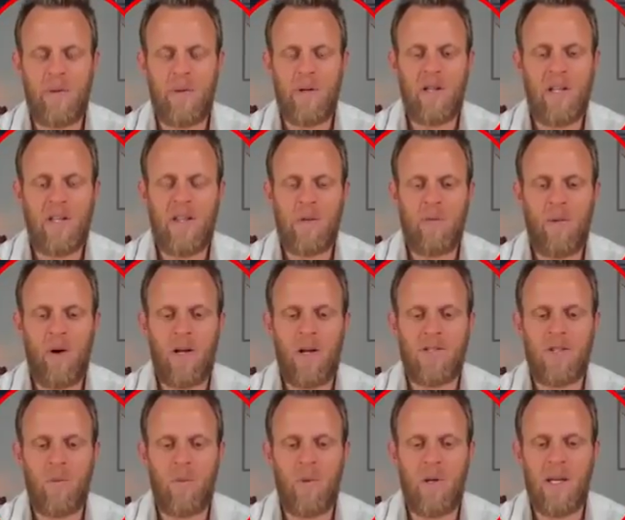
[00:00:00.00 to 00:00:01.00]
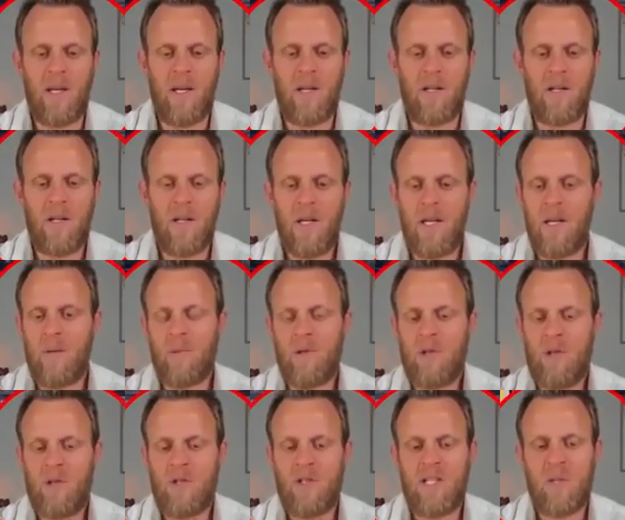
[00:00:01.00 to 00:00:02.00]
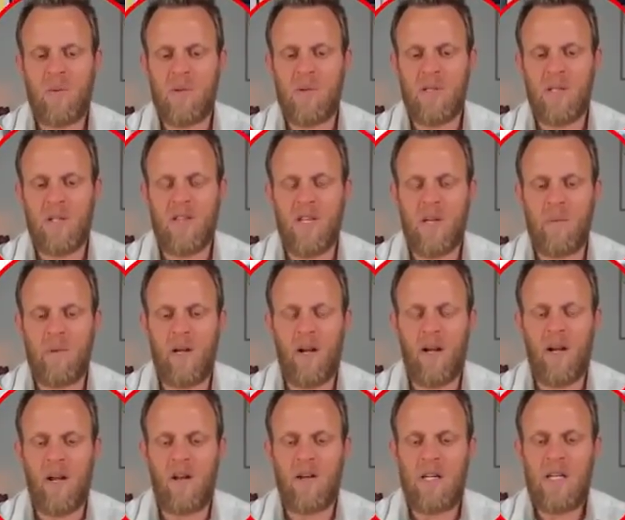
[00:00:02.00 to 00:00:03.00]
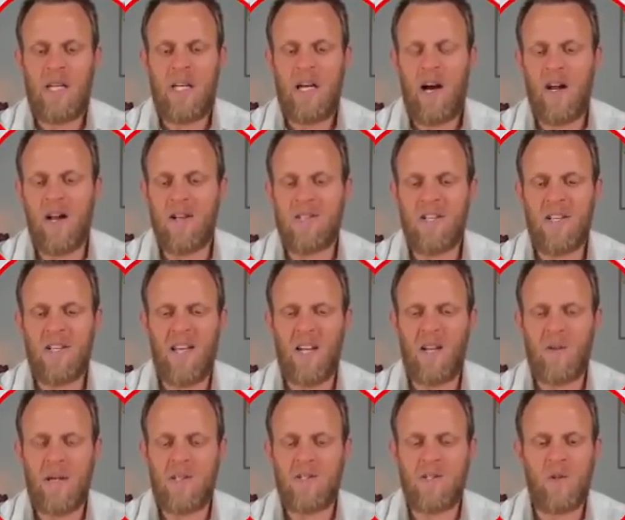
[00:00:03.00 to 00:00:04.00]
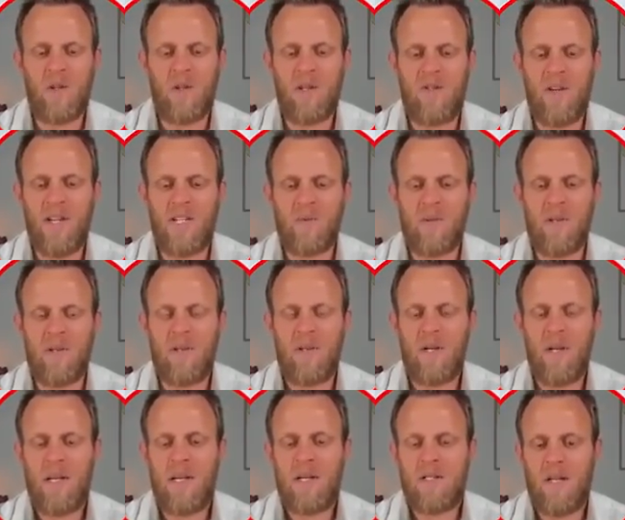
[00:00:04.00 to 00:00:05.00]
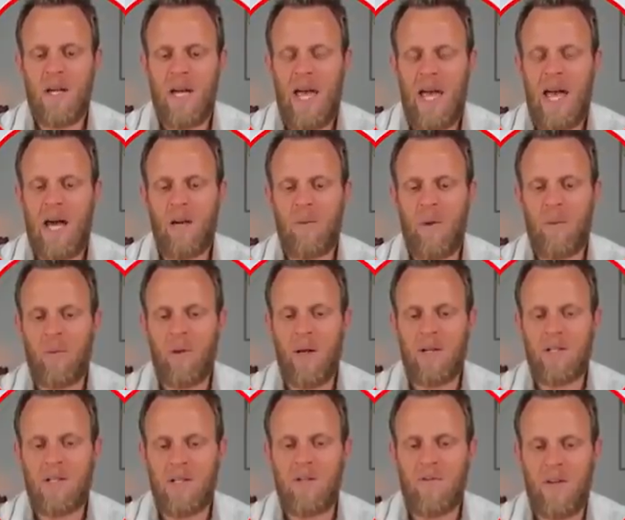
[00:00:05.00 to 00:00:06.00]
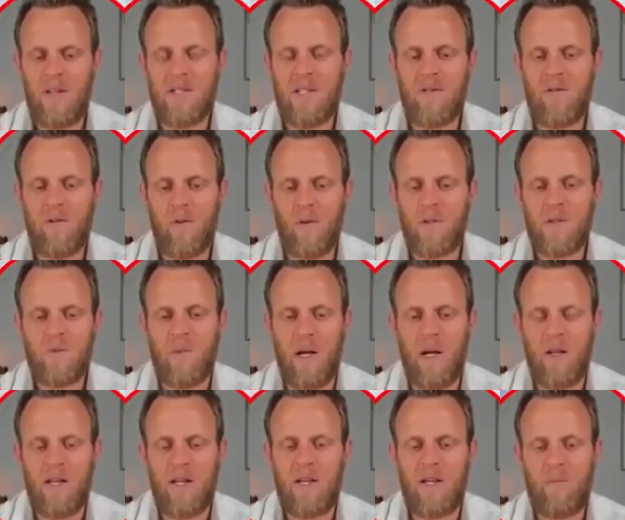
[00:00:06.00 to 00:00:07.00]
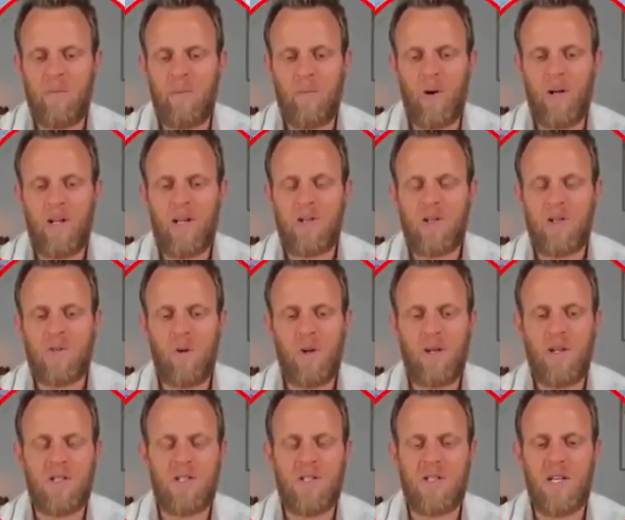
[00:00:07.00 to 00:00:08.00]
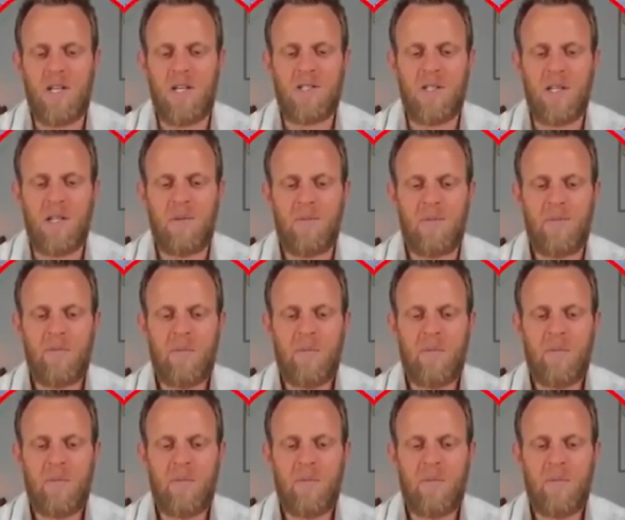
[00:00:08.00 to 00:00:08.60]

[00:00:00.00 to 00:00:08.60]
so many lithium mines opening and producing so much lithium that I don't see that as a good investment. So how do people actually invest in fluorspar? Like what are you suggesting?